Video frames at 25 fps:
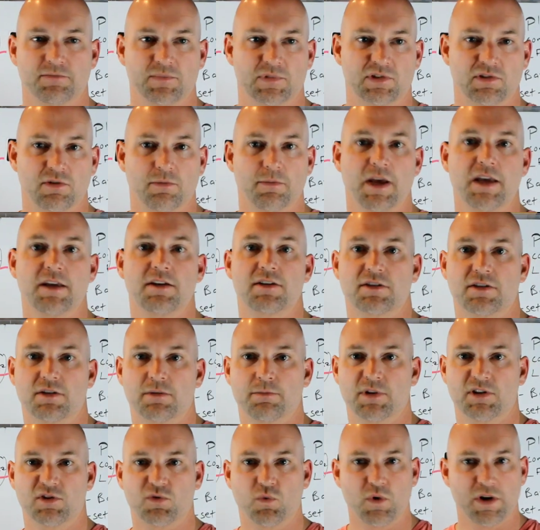
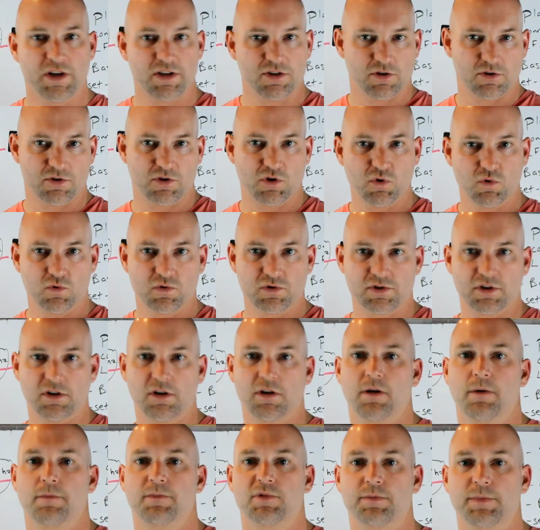summation between your two
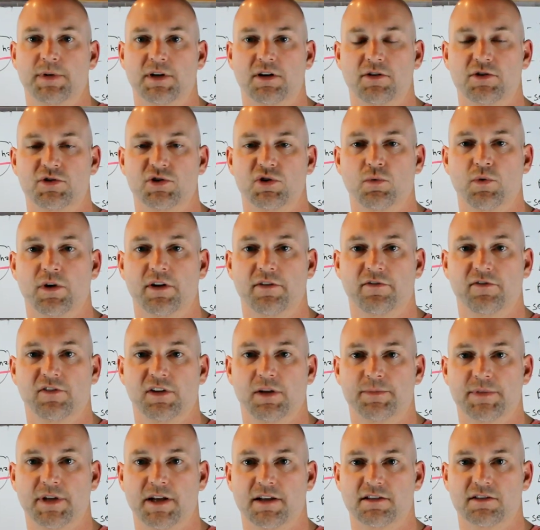subs because you went and
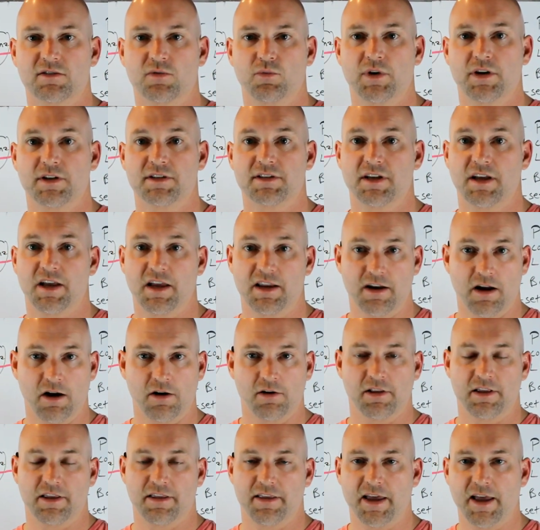flipped that switch. And not
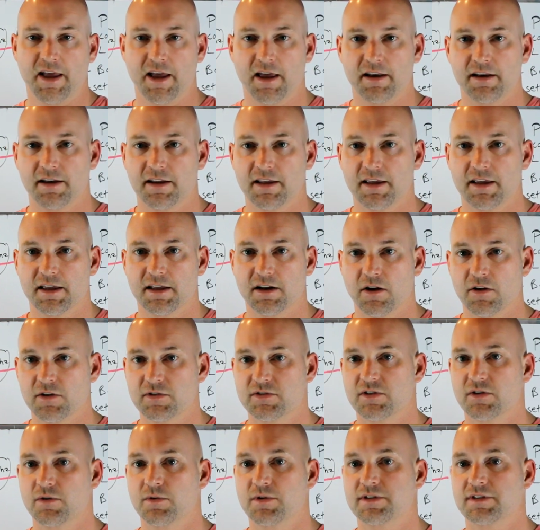only that, it
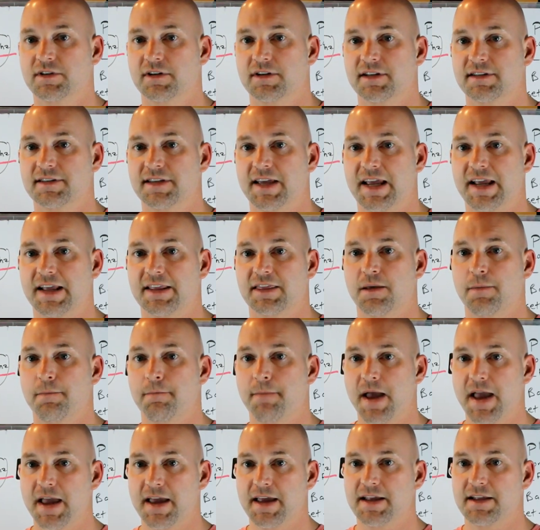also is going to take the
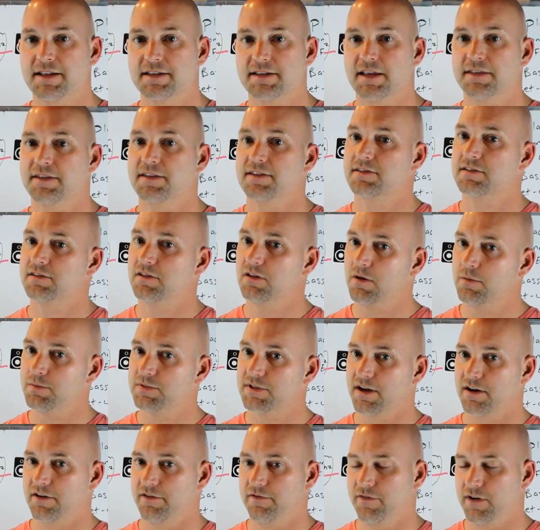mains and the
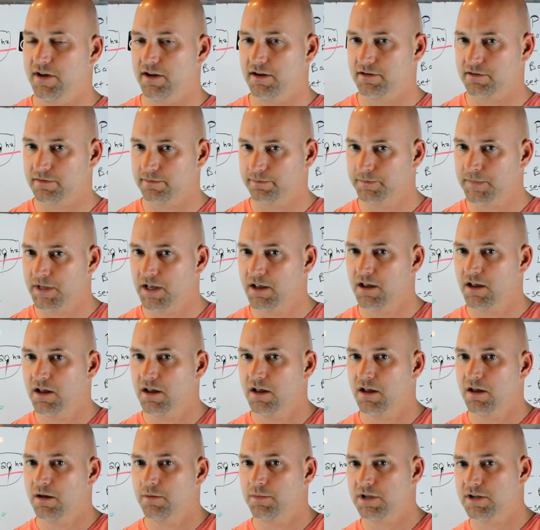subs out of phase
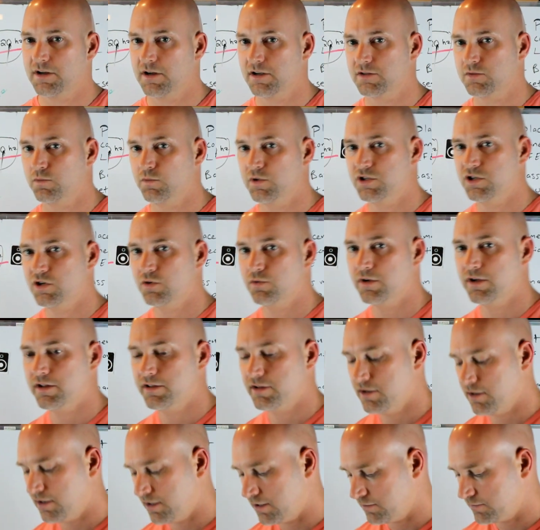because when you run
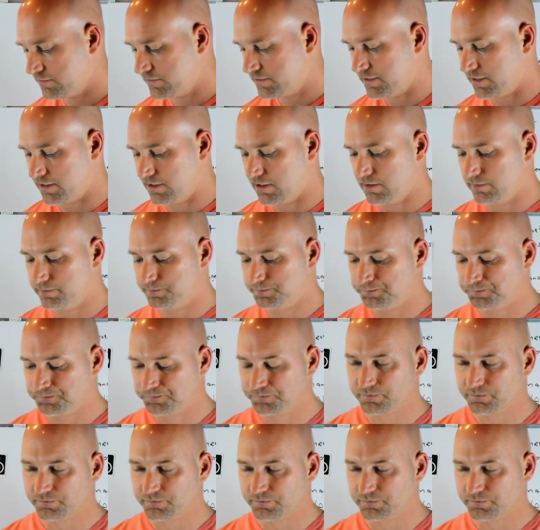the auto setup,